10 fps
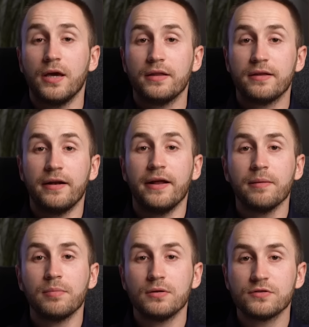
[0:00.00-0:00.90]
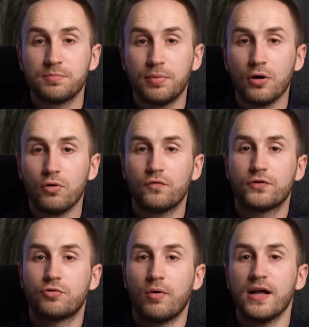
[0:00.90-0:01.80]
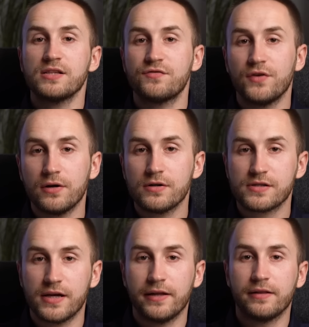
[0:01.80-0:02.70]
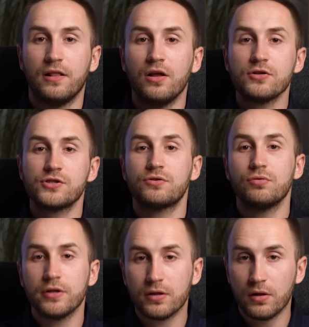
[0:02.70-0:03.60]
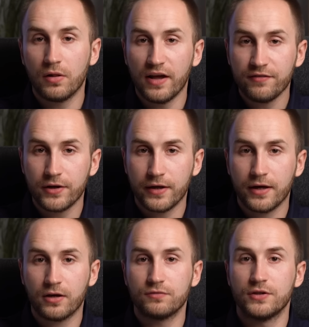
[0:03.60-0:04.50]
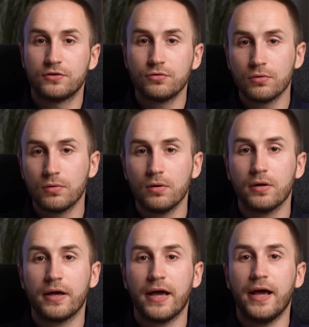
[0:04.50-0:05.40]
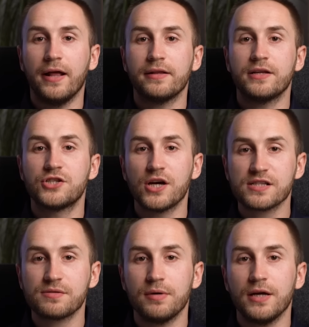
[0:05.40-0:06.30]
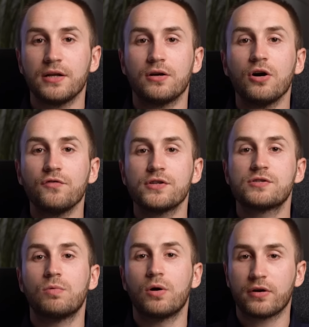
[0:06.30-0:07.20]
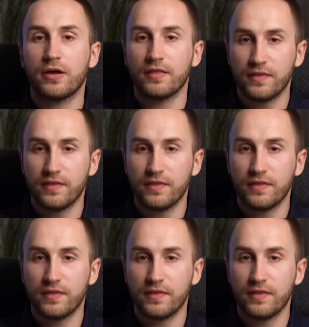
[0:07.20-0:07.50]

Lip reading: It enables both transverse and longitudinal leveling of the tool and adjustment of its working